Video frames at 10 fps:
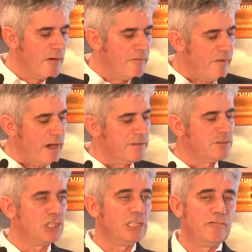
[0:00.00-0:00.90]
five
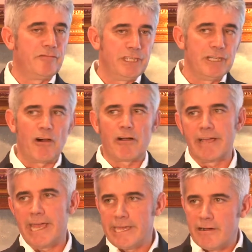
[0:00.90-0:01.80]
G, V
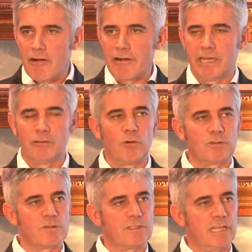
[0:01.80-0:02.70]
R, A R, and all
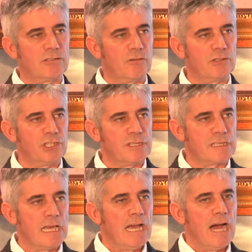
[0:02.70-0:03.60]
those
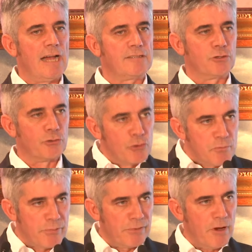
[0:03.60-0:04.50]
technologies as a
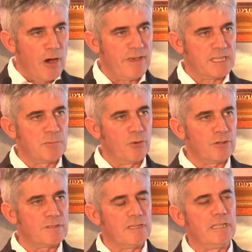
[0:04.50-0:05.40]
group of
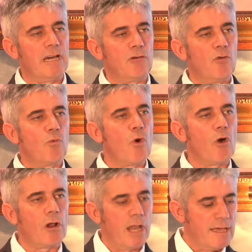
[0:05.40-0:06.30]
experts in our
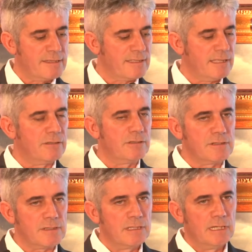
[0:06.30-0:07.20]
world-class
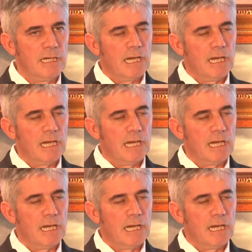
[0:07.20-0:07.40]
centers.